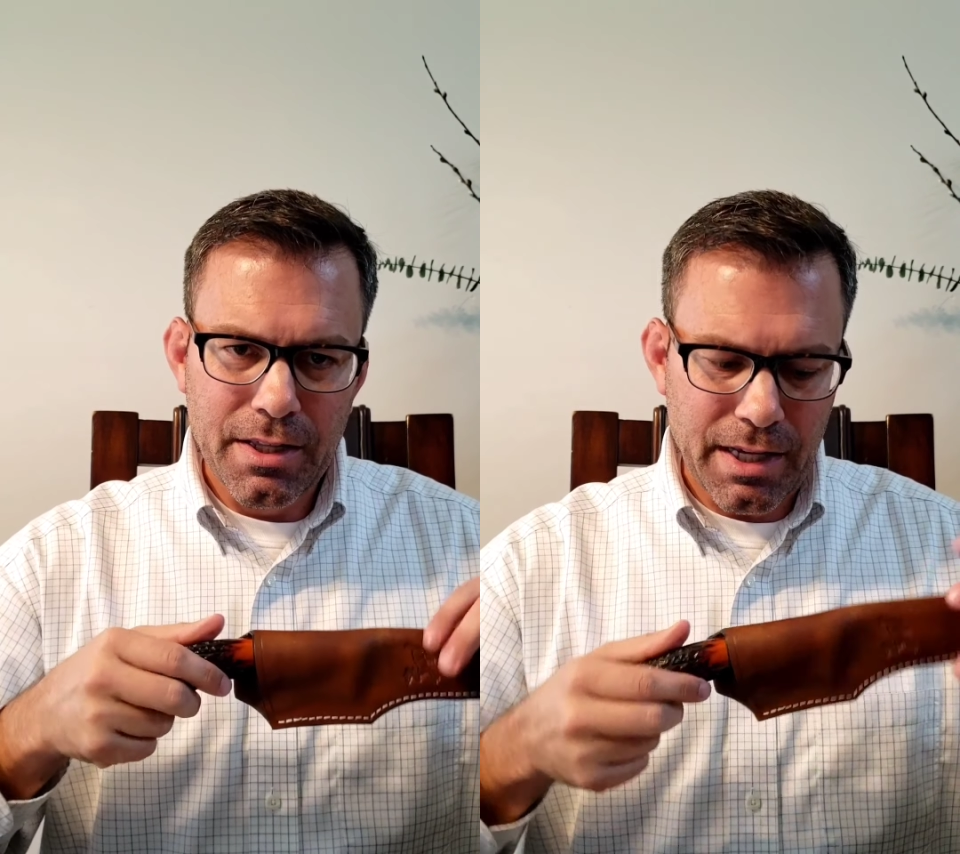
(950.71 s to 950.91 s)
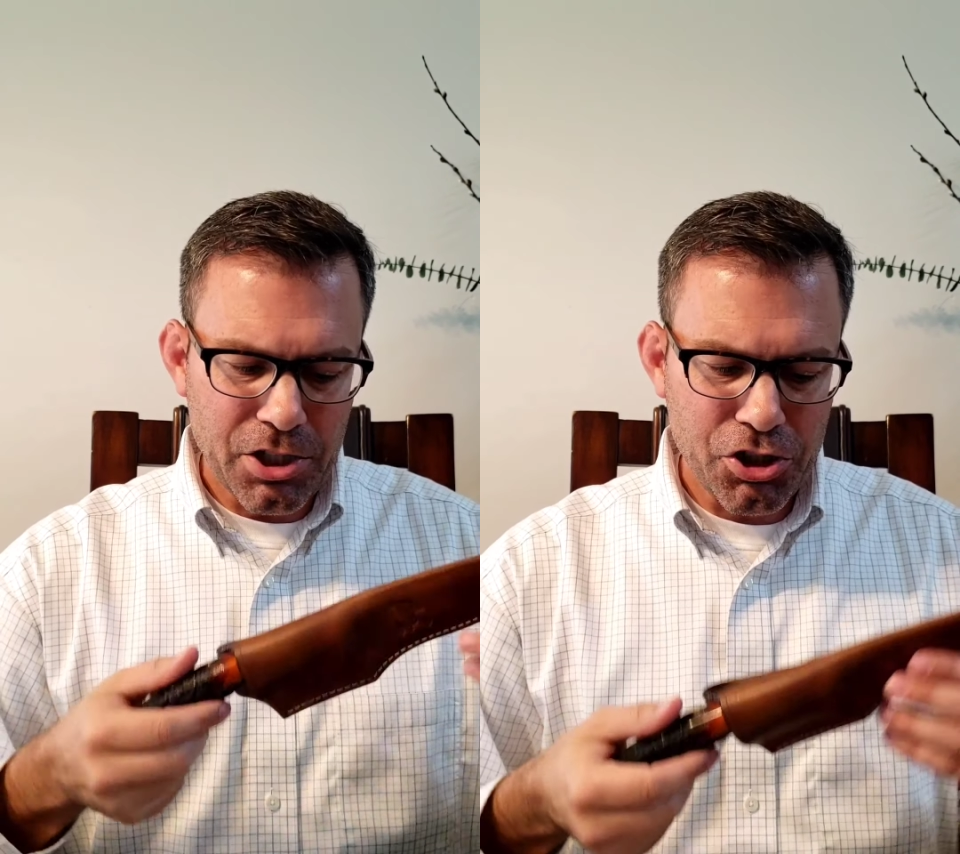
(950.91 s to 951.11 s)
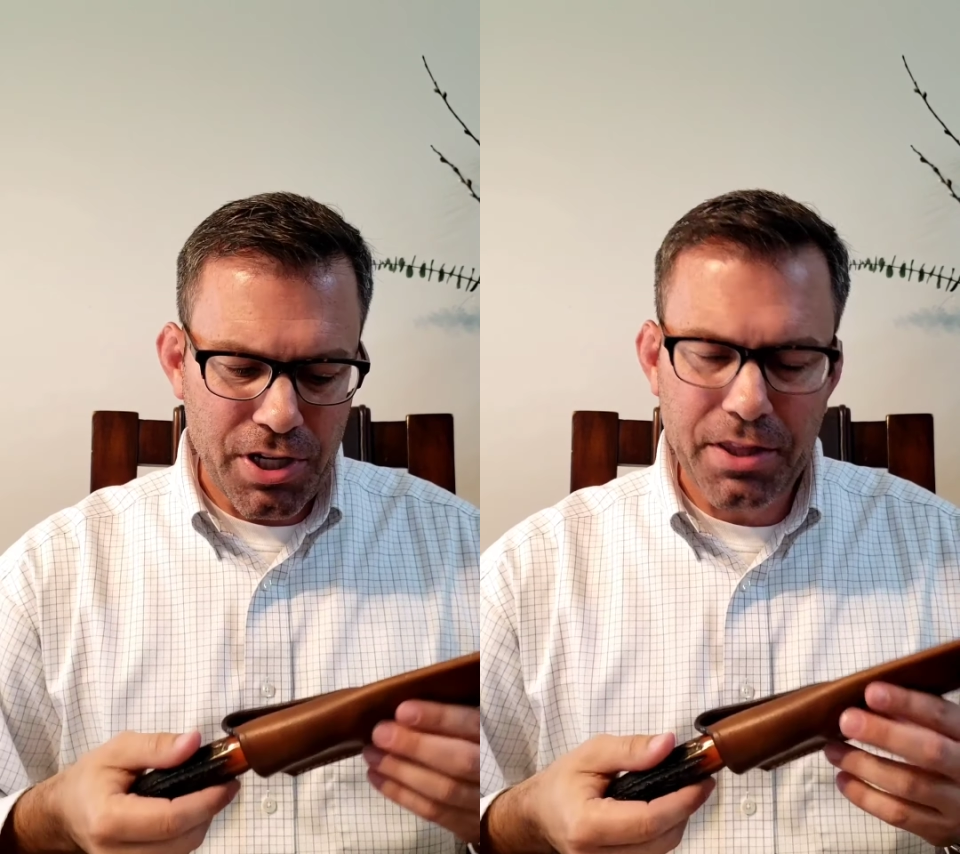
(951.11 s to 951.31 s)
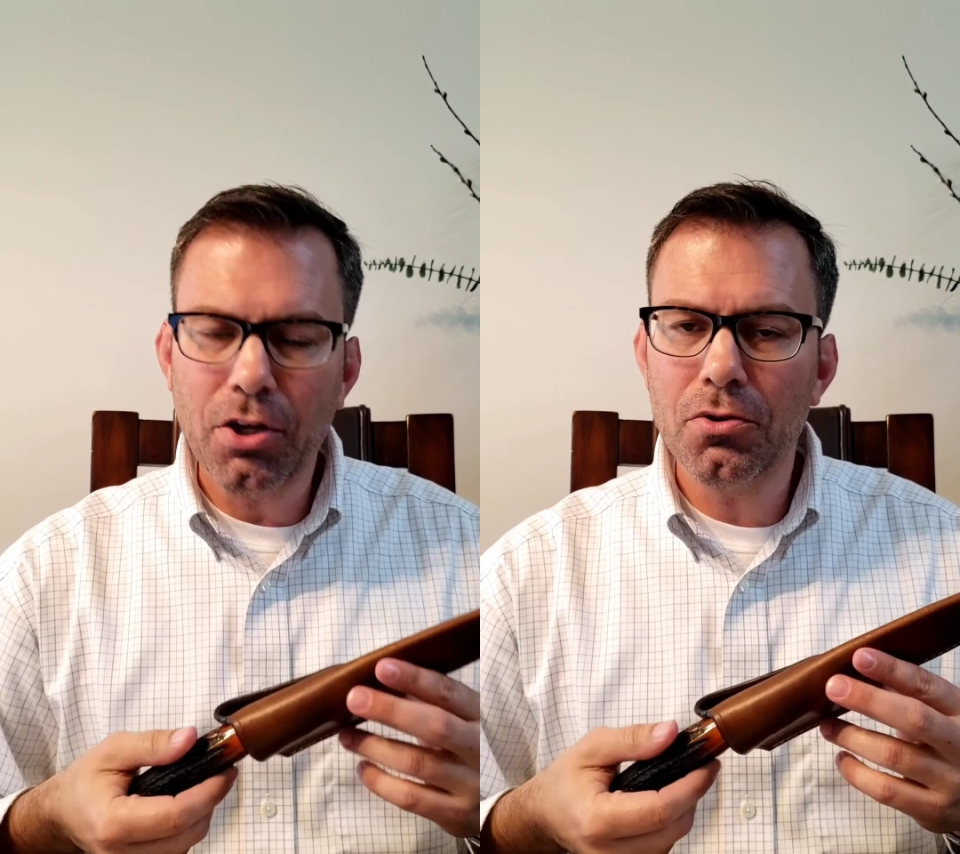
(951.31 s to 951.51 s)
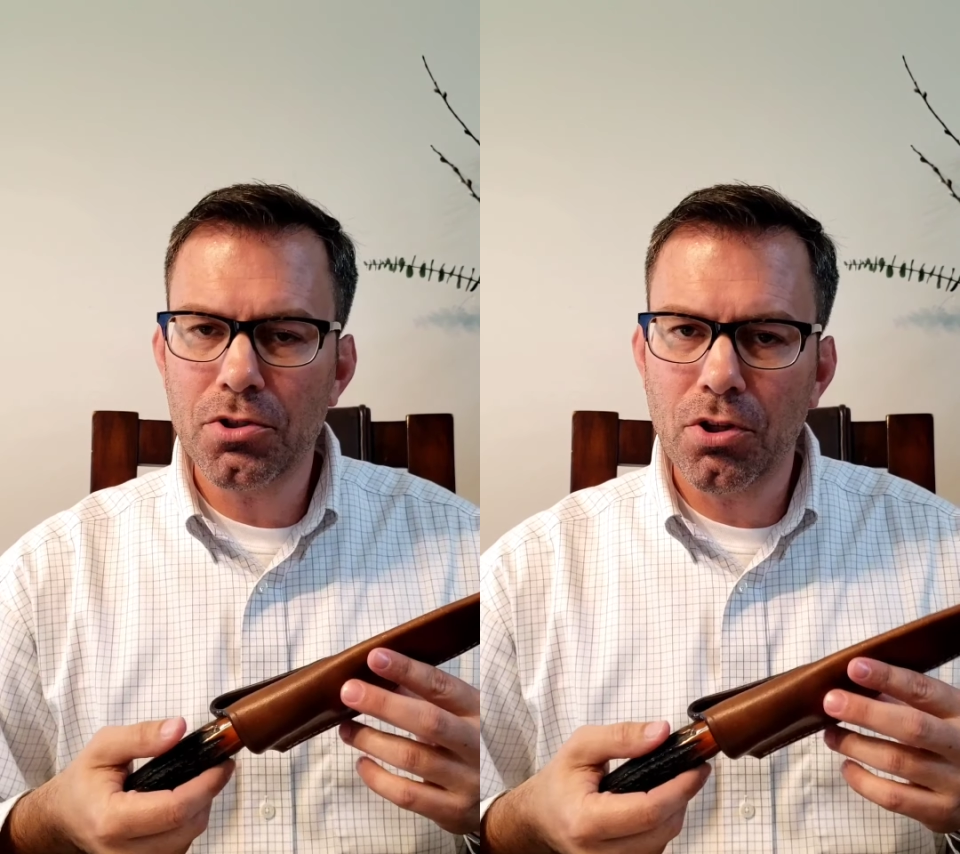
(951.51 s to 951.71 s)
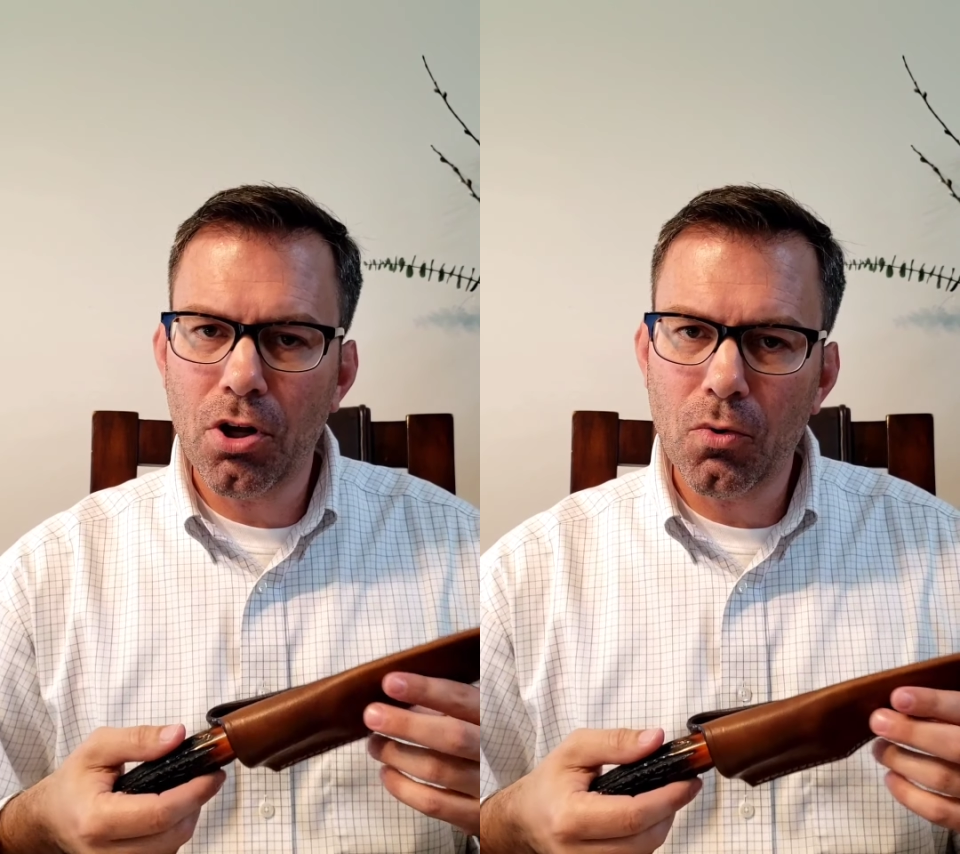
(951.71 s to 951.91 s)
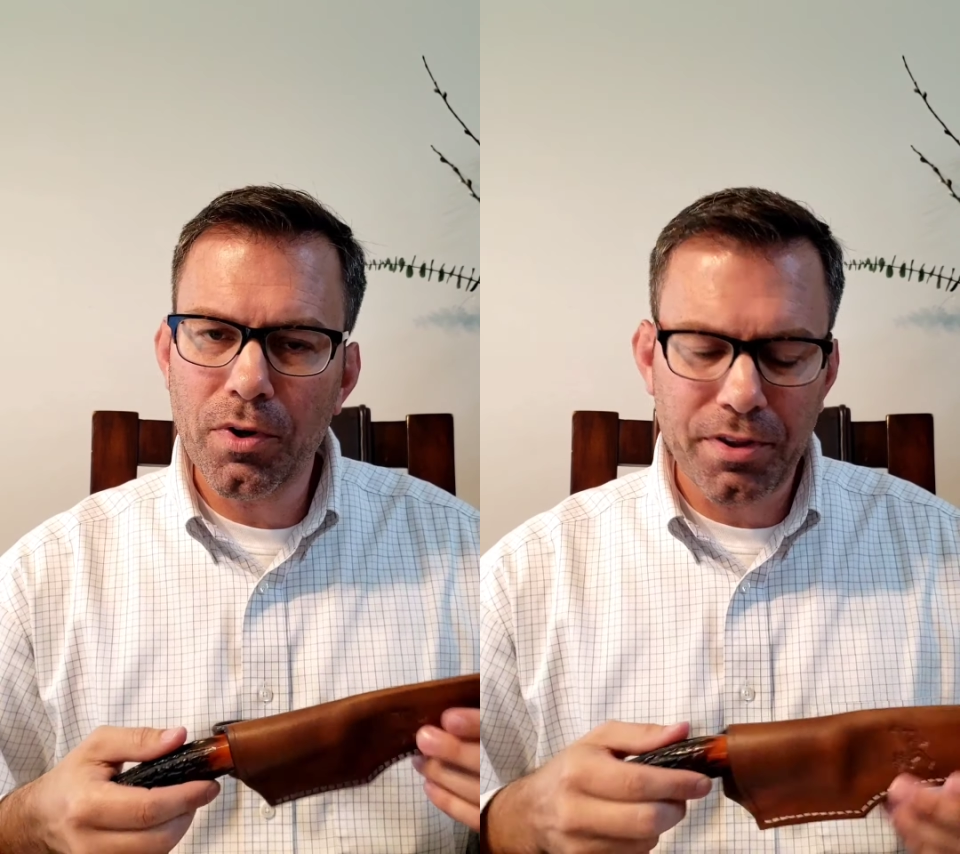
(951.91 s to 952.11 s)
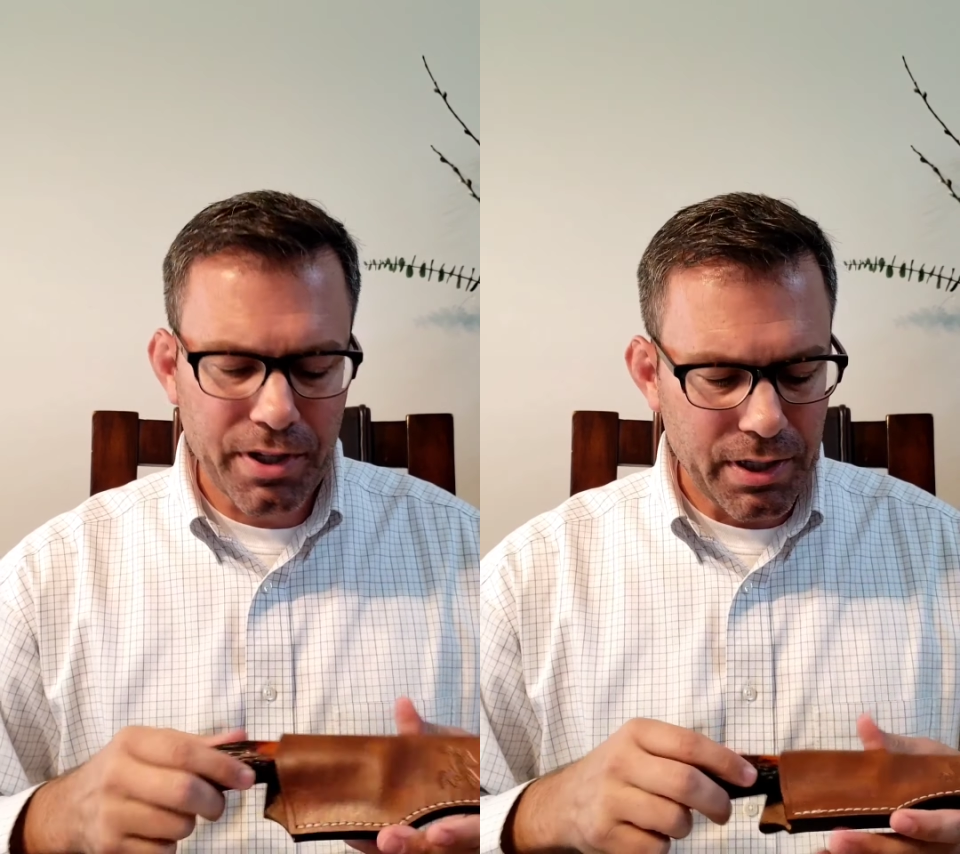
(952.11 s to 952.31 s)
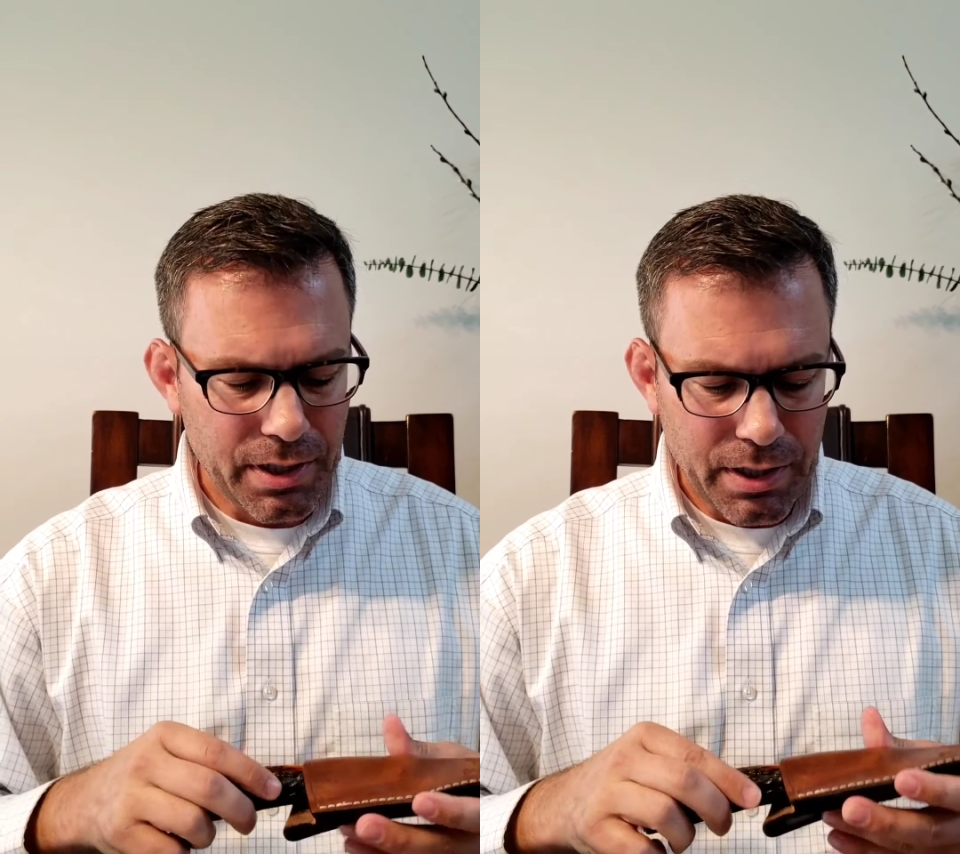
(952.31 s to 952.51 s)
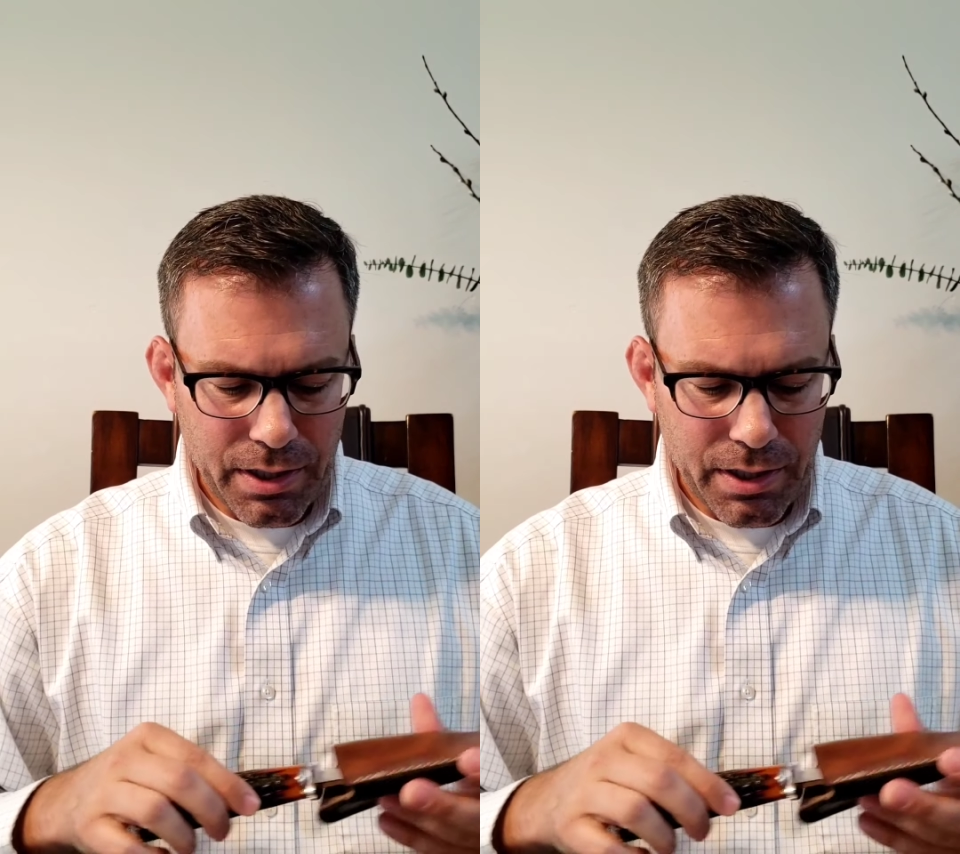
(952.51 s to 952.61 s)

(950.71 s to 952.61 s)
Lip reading: that sheath goes along with it.